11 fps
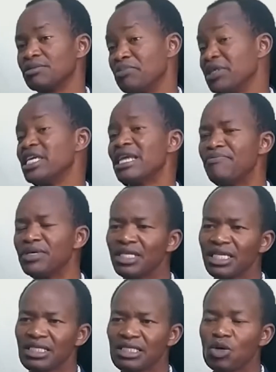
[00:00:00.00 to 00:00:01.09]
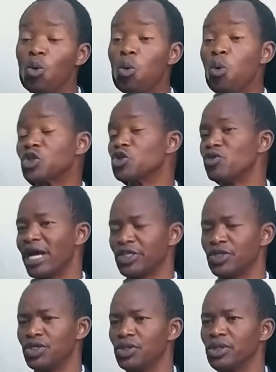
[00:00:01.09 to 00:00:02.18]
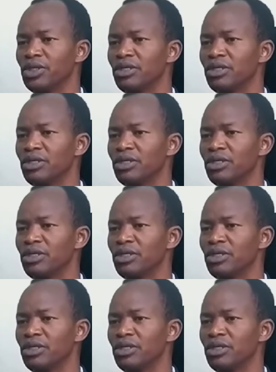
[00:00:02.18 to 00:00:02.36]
Begin a business? What would you like to do?